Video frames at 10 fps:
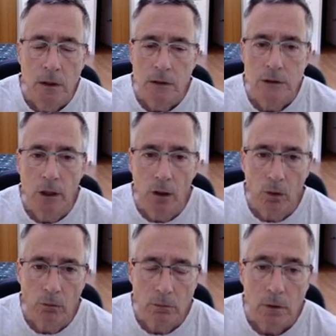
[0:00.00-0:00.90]

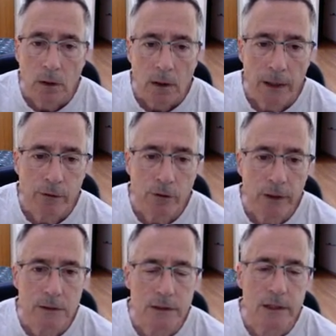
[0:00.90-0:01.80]
So I took
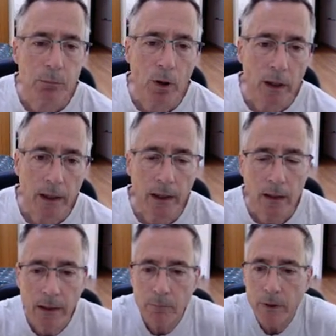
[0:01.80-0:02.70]
his c pawn.
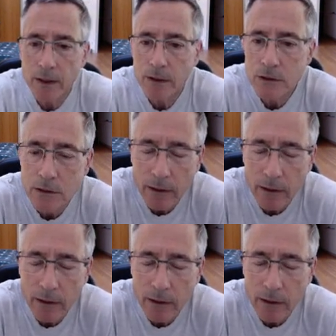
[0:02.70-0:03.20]
I made this.